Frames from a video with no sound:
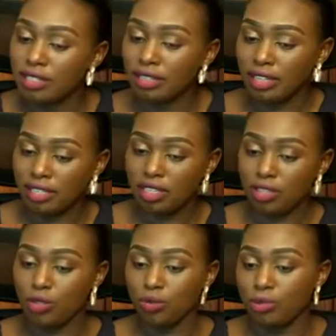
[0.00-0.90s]
It's great
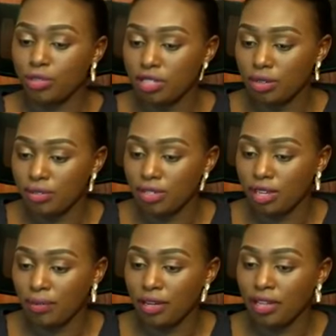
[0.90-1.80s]
that you brought out
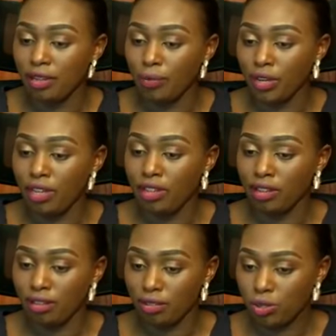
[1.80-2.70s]
the way
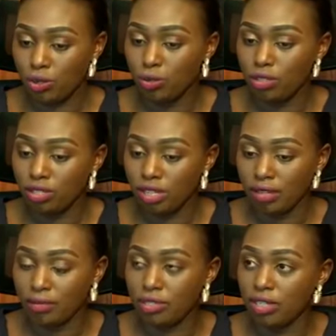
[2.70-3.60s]
the two
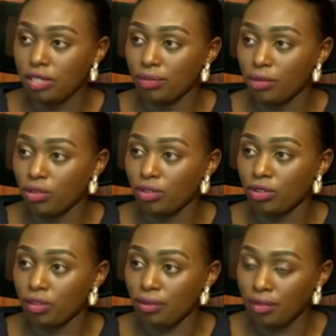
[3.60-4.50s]
trading bloc
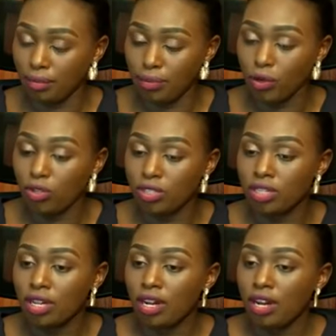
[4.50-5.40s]
or the
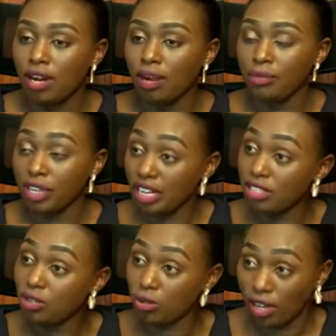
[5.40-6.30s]
blocks
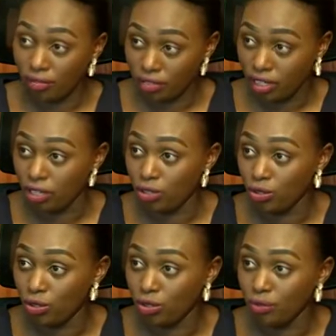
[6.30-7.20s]
relate to the African
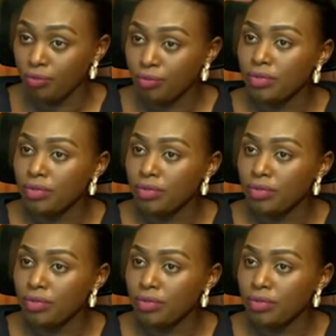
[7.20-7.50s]
Union.